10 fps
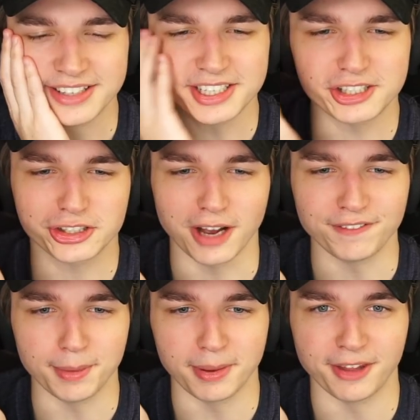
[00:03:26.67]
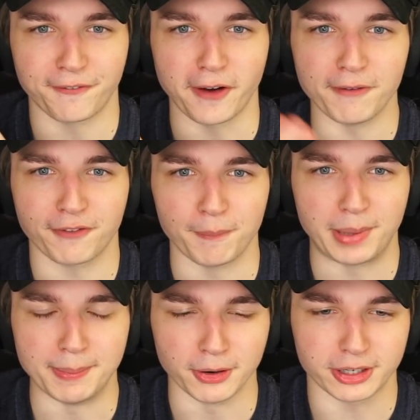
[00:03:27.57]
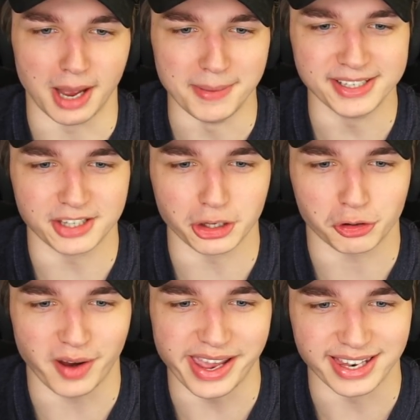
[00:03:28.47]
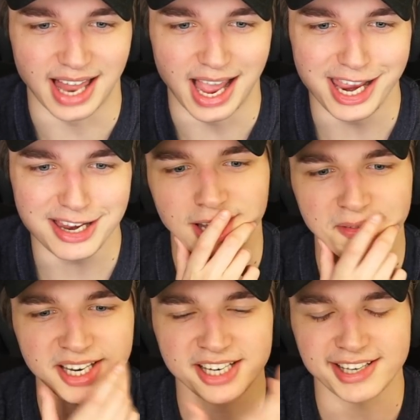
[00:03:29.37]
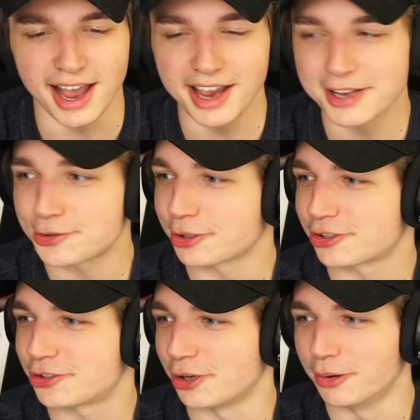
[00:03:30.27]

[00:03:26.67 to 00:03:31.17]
it scuffed up on the front from people coming to the Grand Line? I mean, its eyes look so